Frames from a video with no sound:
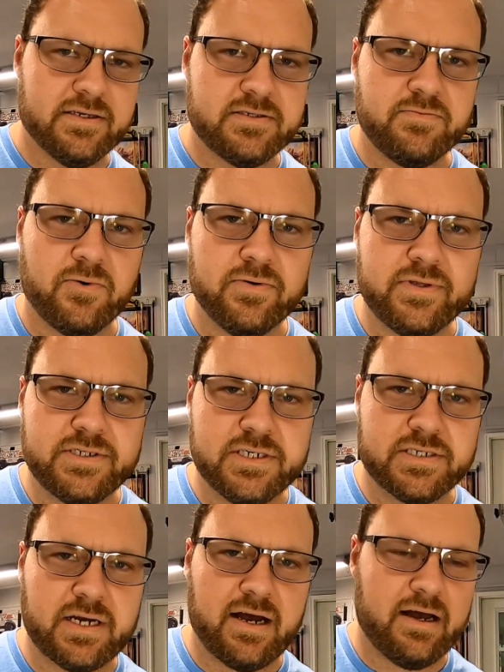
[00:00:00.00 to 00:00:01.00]
It's more than
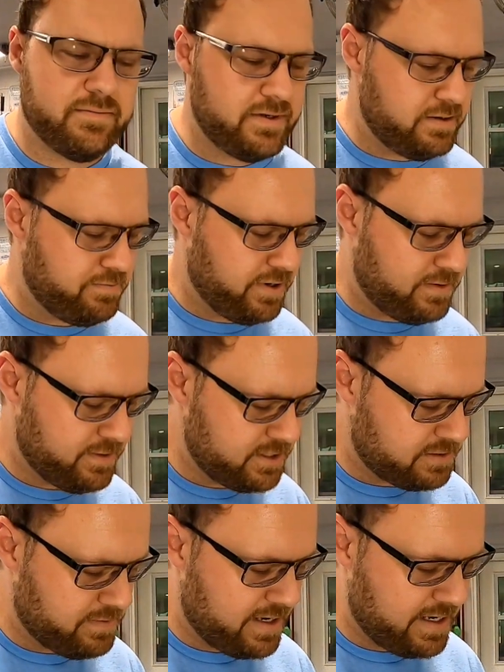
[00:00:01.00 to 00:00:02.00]
just a hobby,
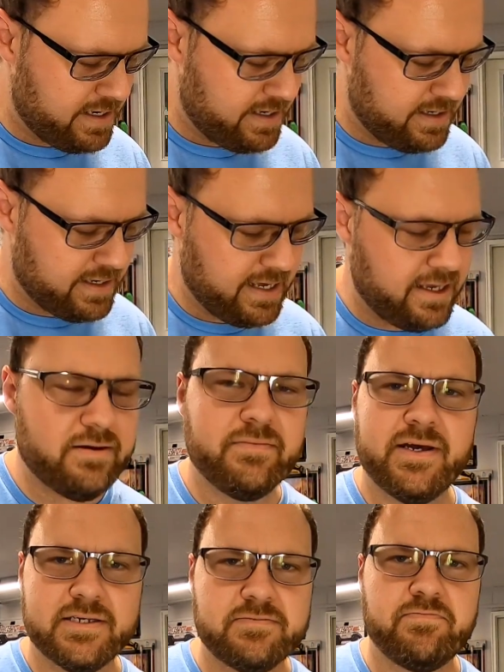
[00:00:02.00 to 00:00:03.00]
published by
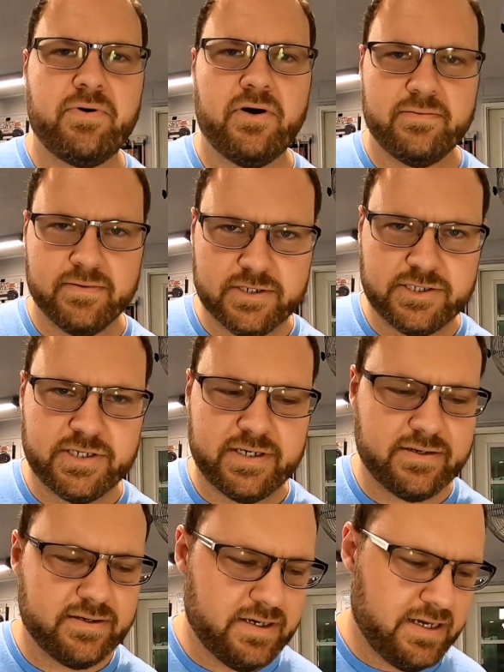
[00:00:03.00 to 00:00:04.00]
KMC
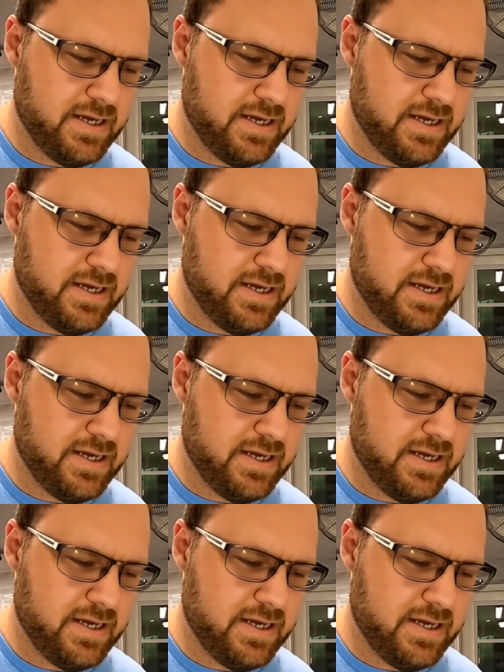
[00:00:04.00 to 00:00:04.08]
Publishing.